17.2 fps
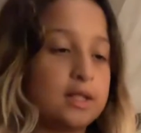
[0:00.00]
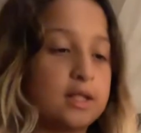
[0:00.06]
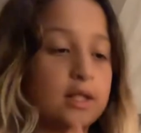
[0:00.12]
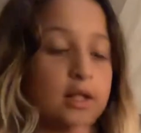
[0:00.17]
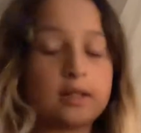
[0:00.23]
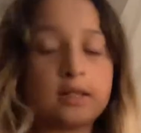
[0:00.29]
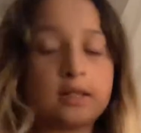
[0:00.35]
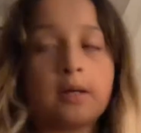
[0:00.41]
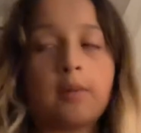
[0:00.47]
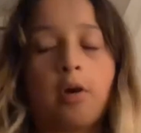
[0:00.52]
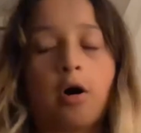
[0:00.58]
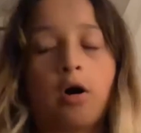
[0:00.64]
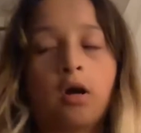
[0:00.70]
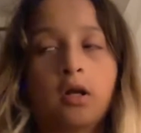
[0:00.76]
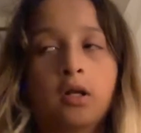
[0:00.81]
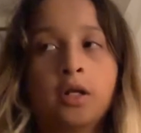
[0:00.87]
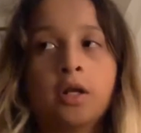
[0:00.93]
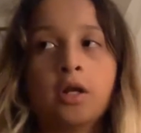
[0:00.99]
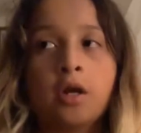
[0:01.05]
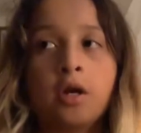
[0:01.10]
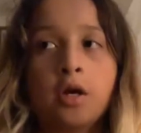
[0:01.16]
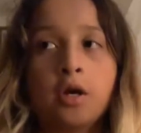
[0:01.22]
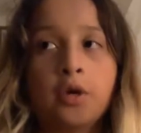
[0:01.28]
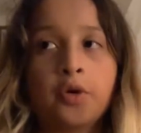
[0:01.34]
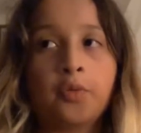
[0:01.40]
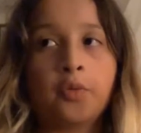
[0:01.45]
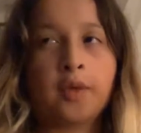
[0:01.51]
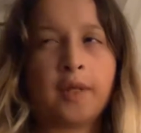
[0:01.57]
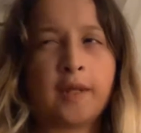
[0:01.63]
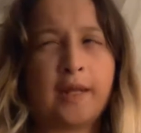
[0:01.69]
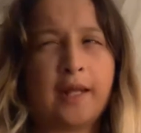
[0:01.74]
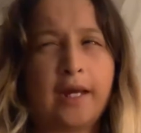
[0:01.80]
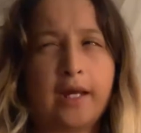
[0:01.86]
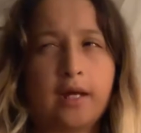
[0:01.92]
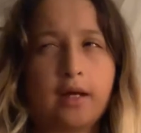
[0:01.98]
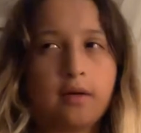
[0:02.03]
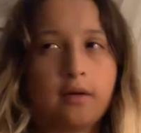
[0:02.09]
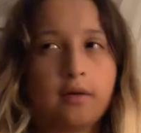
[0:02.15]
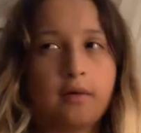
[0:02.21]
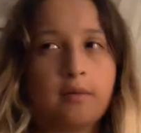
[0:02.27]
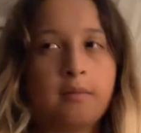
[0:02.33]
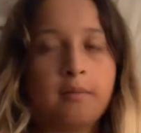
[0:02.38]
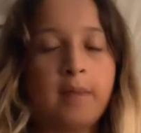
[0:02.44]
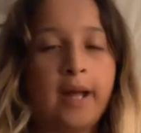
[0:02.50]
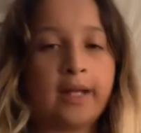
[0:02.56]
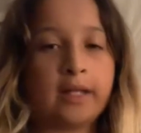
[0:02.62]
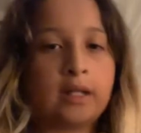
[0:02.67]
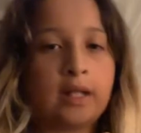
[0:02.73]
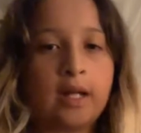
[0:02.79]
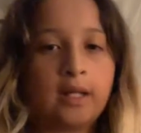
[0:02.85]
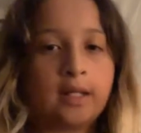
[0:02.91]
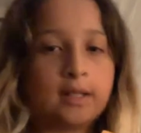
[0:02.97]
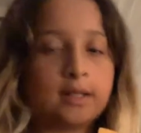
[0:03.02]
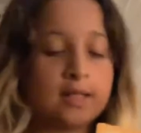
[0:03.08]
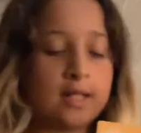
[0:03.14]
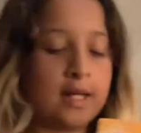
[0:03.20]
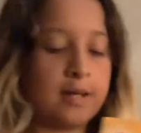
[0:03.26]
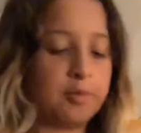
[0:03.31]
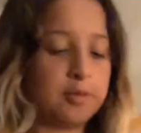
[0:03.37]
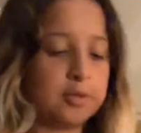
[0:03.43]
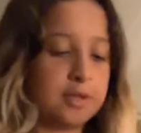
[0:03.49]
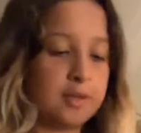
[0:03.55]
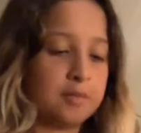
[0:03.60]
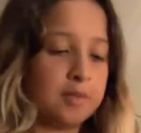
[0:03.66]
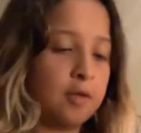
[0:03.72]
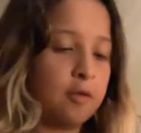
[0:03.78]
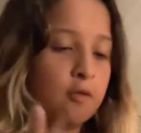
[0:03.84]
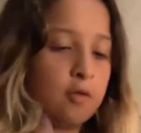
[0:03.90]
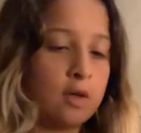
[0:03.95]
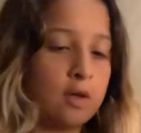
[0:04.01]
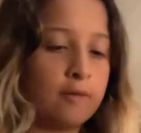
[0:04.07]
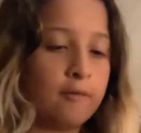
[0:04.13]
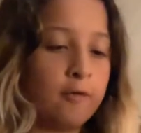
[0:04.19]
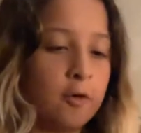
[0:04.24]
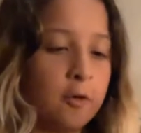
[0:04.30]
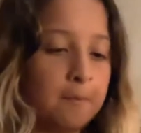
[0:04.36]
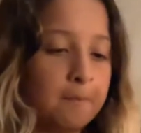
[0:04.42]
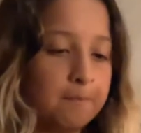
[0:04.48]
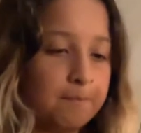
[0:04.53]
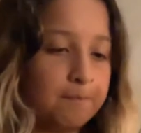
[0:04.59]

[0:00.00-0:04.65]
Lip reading: stuck them on with like magnetic tape or something or whatever.